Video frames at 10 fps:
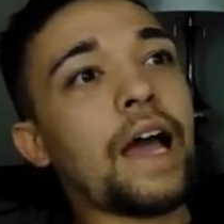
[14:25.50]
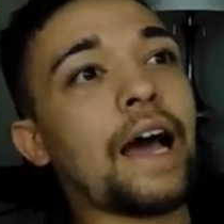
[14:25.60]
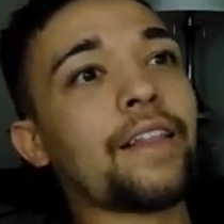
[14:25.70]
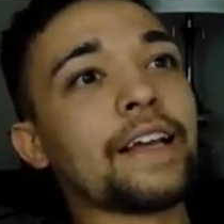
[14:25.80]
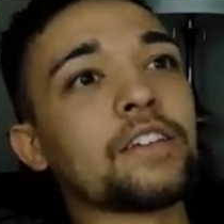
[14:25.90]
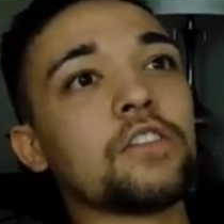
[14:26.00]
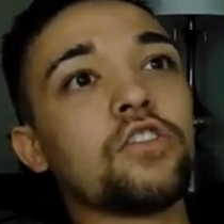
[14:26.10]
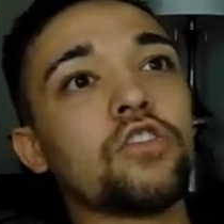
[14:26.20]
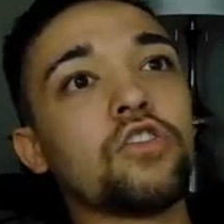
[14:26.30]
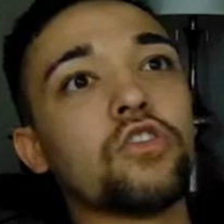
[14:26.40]
I like to
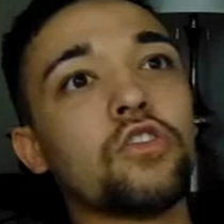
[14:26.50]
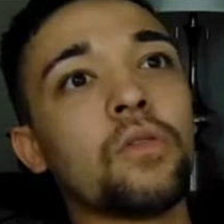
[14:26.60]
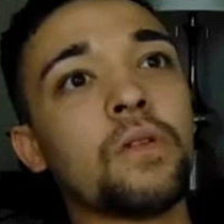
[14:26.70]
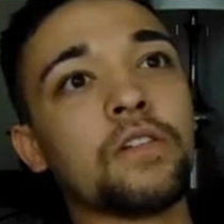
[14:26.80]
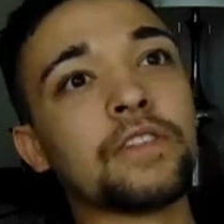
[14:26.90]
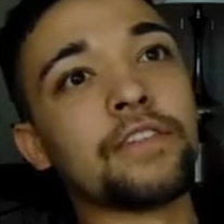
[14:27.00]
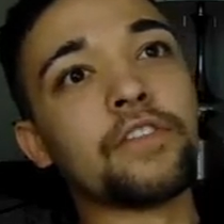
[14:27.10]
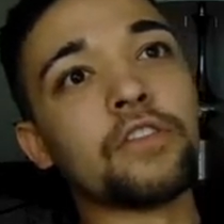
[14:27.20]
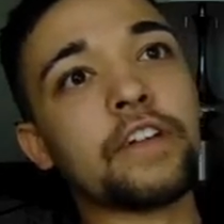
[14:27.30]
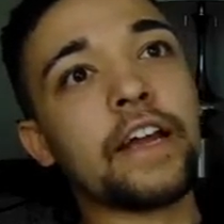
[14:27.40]
do
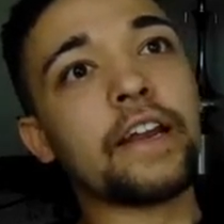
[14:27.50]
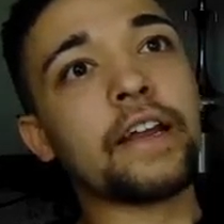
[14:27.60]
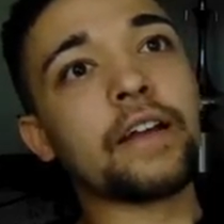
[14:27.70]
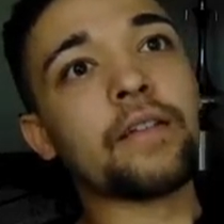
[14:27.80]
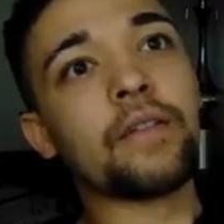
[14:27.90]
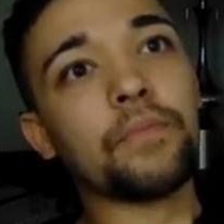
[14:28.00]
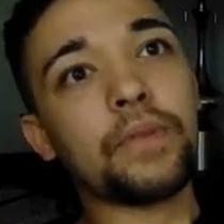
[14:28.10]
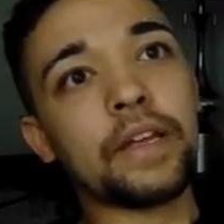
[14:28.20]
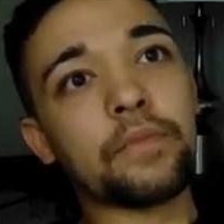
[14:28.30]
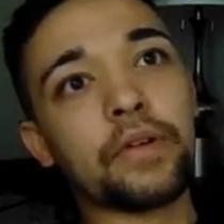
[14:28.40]
review rating
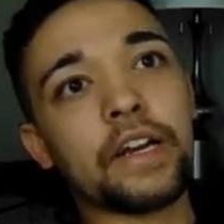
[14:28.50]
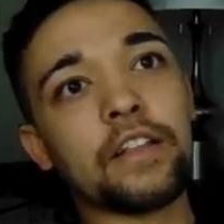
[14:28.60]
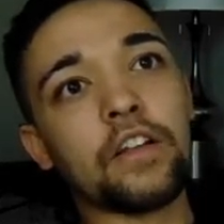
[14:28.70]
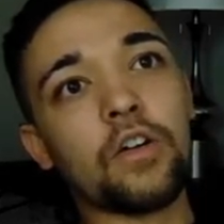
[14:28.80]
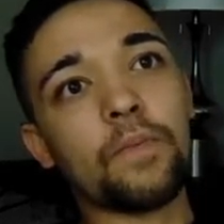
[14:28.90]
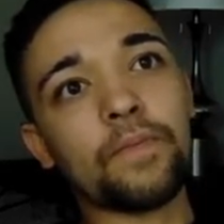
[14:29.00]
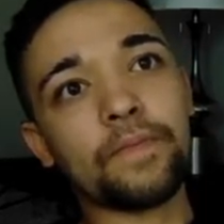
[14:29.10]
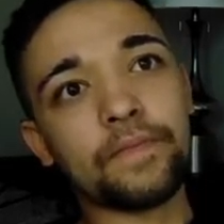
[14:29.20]
being pretty low.